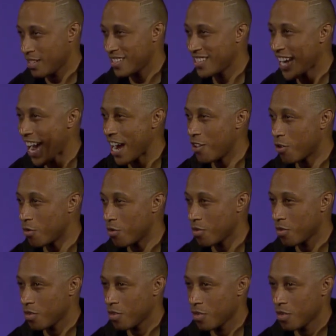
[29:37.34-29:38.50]
title
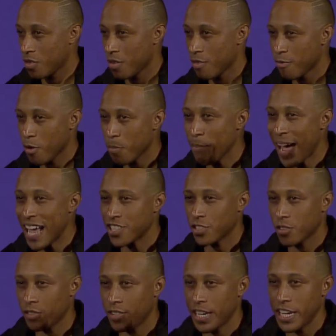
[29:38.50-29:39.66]
for
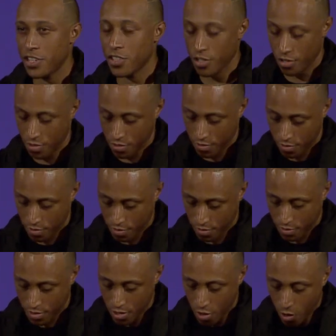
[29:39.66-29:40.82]
master teacher
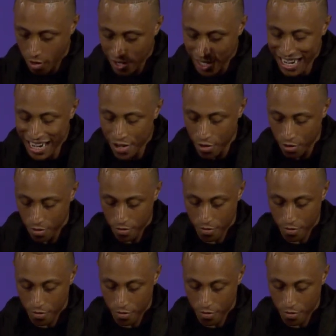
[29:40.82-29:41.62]
or leader.